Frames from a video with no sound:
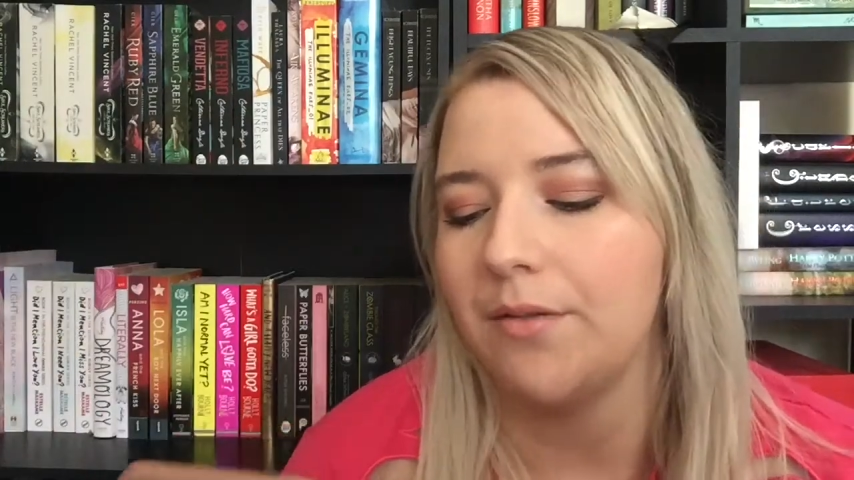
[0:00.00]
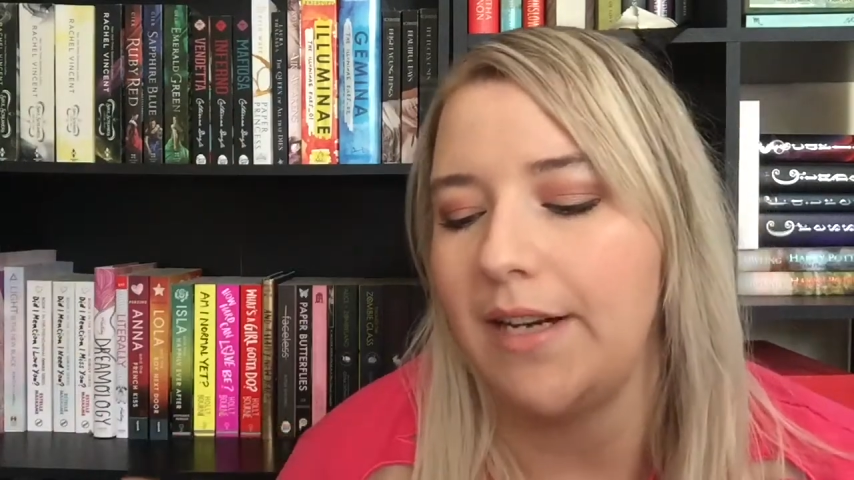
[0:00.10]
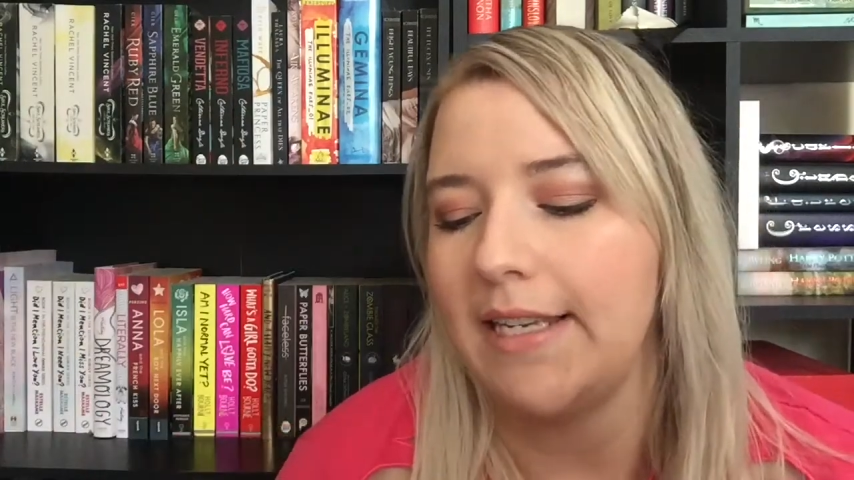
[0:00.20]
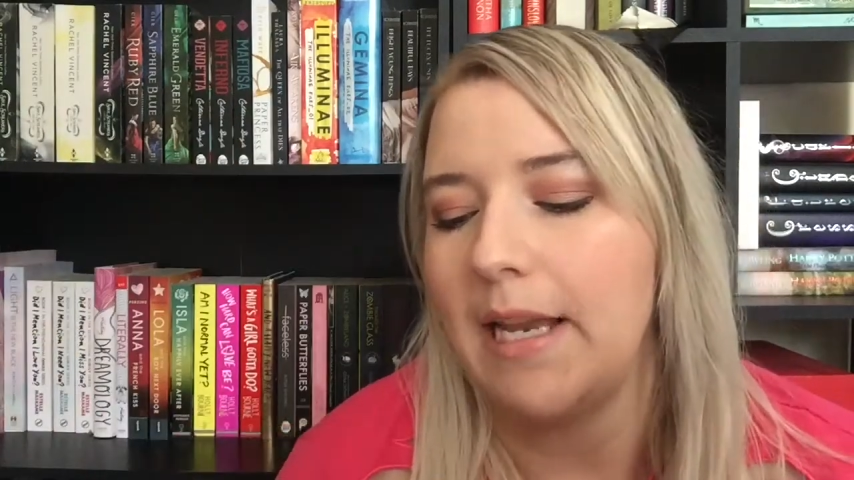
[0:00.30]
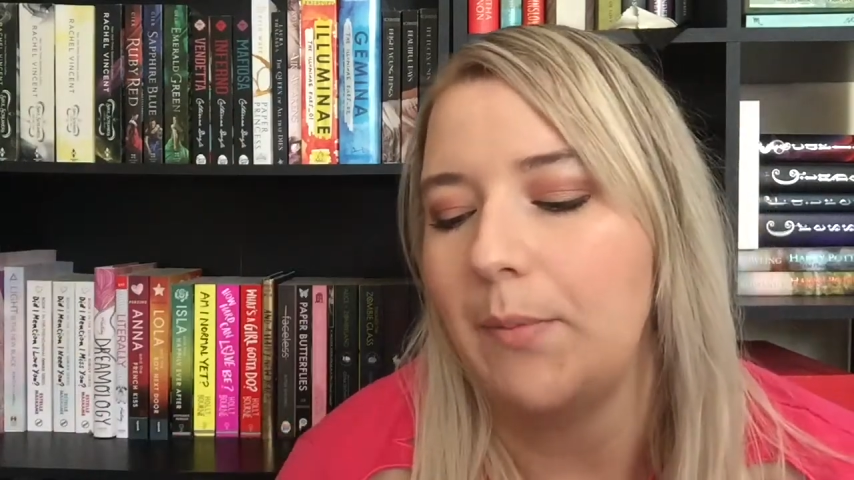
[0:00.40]

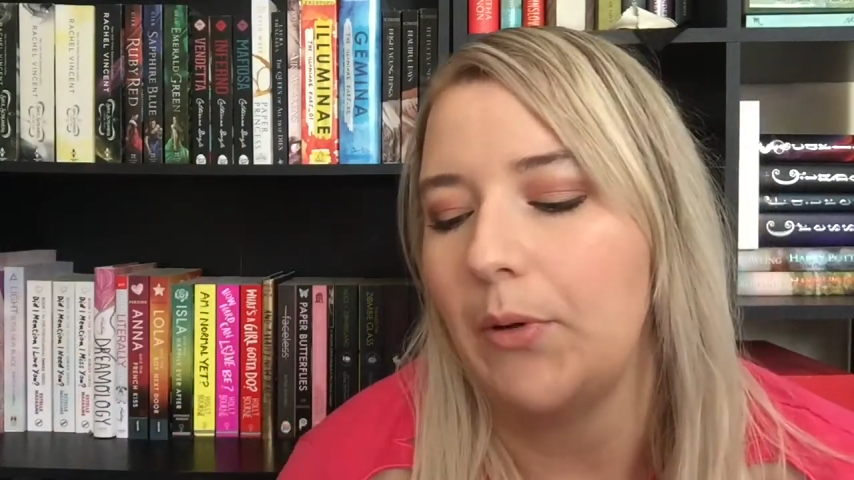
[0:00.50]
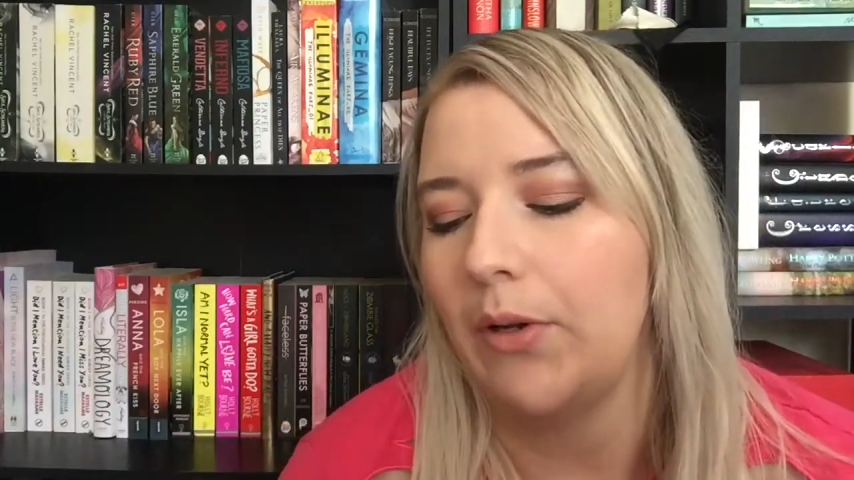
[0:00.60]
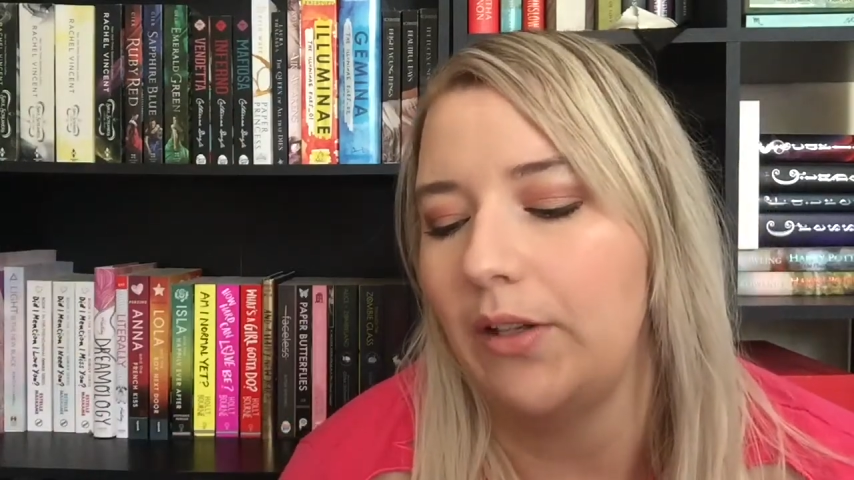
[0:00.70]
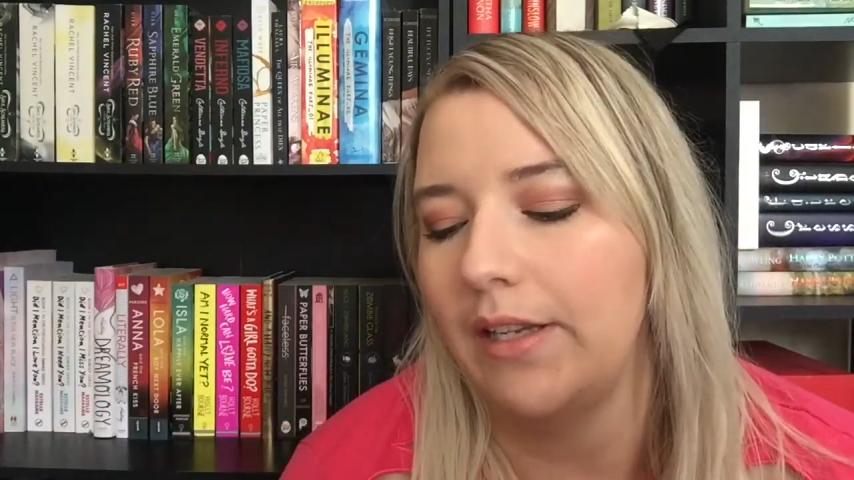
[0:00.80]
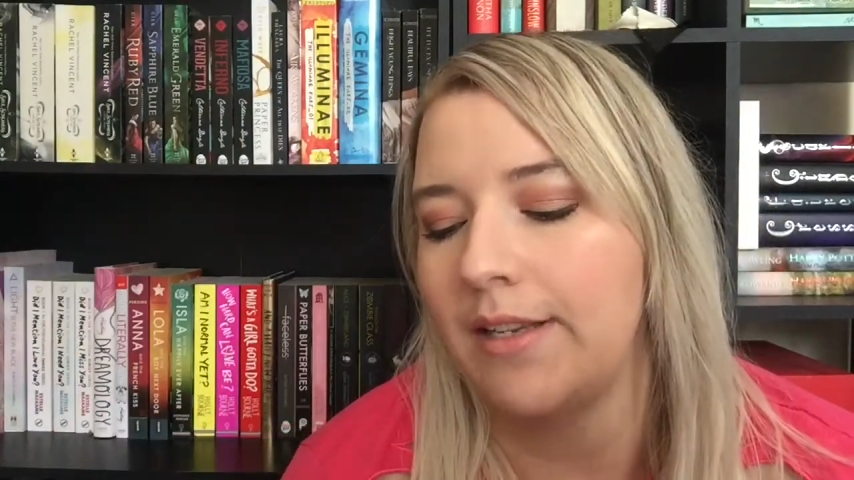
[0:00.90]
recent
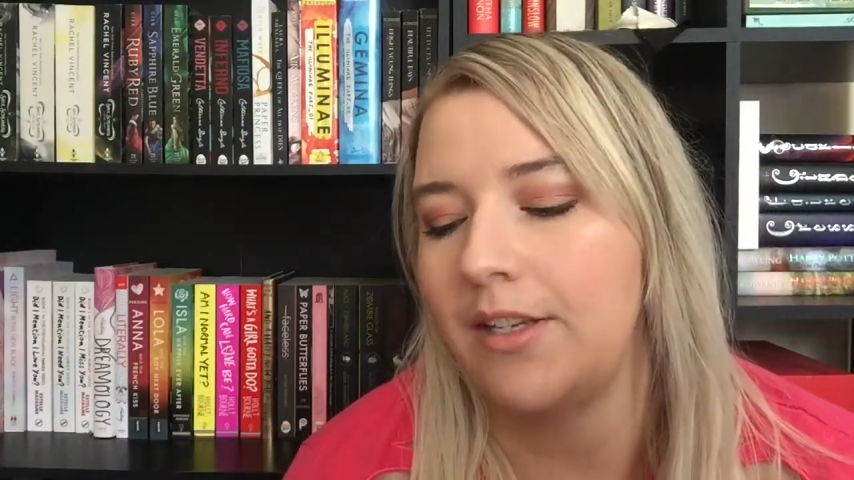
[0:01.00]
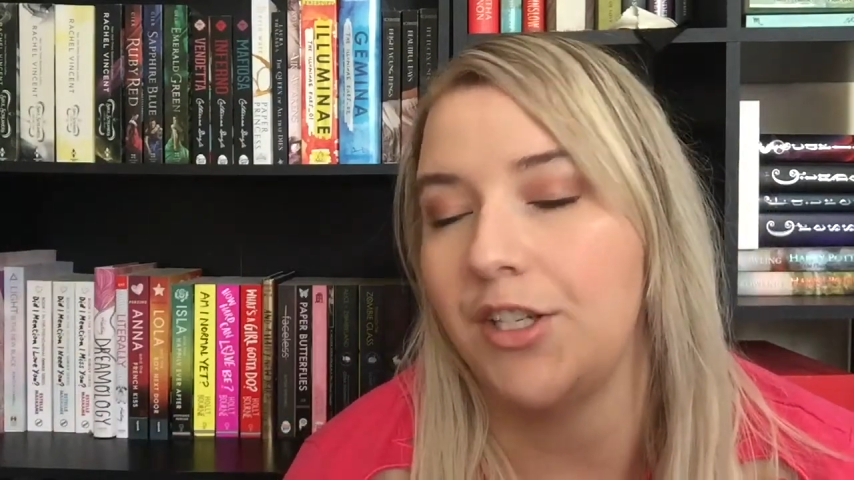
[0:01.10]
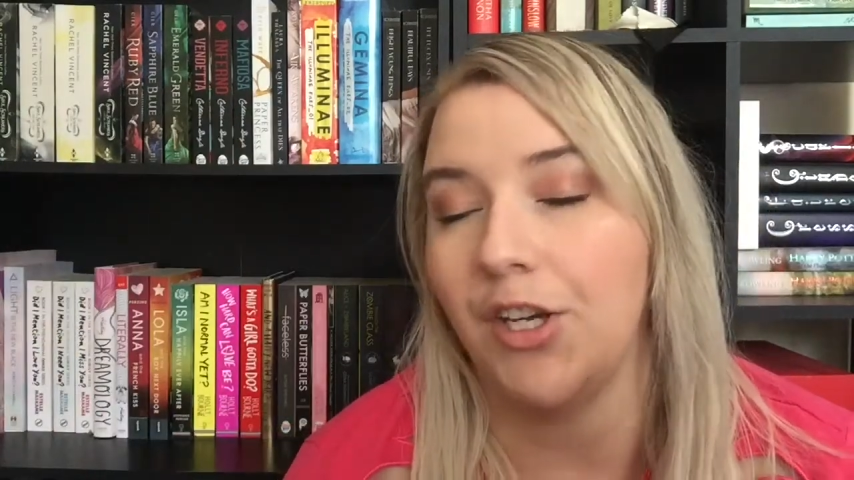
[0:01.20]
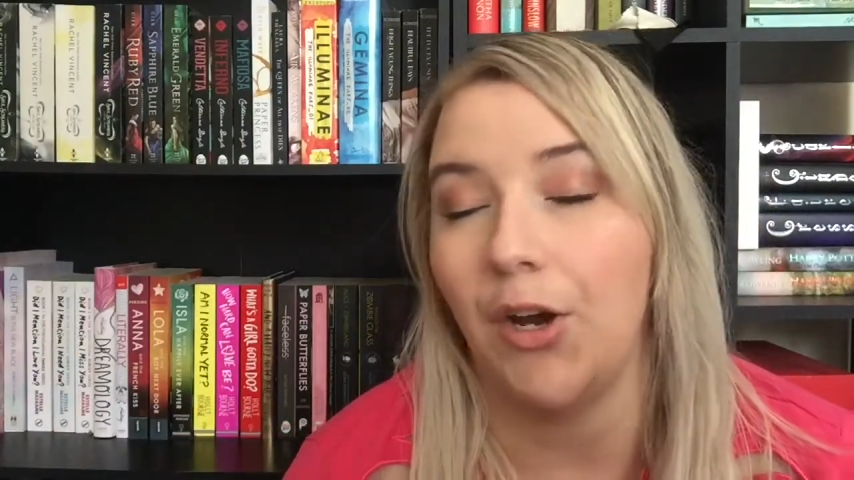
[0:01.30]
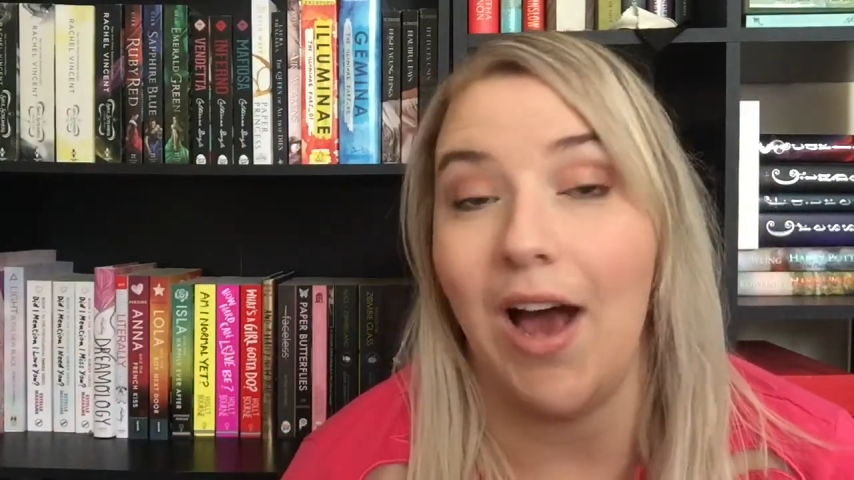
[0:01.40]
book you listened to?